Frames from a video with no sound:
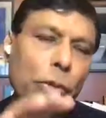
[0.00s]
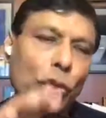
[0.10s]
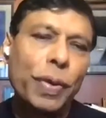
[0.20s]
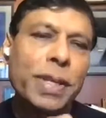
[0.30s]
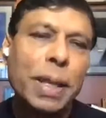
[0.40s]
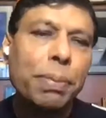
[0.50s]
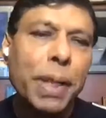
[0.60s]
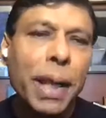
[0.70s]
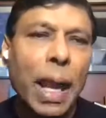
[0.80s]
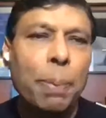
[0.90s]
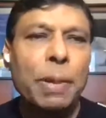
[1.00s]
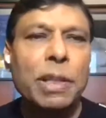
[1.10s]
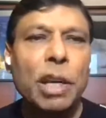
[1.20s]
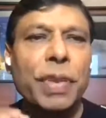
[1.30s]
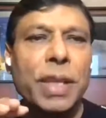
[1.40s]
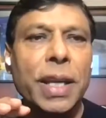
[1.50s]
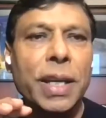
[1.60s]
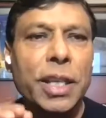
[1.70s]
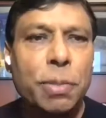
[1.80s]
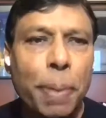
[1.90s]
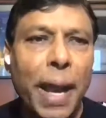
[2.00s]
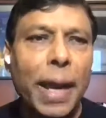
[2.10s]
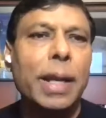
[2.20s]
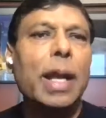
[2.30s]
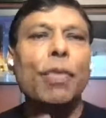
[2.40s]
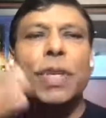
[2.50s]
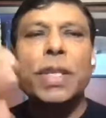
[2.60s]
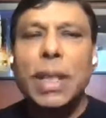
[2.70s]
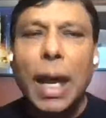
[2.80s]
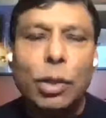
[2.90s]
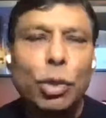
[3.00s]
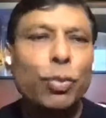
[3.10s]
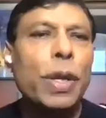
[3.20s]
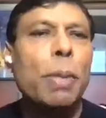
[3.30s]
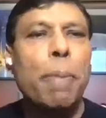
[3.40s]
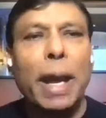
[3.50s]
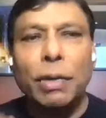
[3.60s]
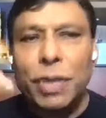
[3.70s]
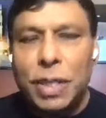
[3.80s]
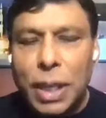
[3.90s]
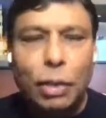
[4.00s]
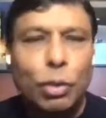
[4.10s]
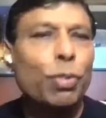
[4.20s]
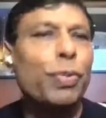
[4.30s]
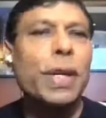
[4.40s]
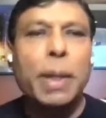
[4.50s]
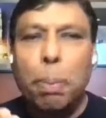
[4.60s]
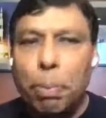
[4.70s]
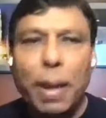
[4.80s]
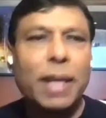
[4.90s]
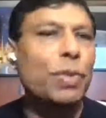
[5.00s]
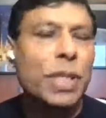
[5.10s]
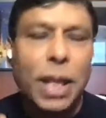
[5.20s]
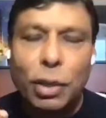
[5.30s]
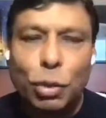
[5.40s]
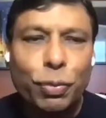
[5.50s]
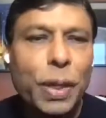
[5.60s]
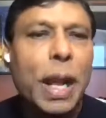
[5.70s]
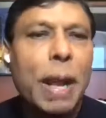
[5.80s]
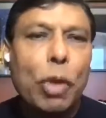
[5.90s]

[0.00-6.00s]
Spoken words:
So when something happens and we think it is bad, we start to feel bad, we start to feel depressed, we start to feel,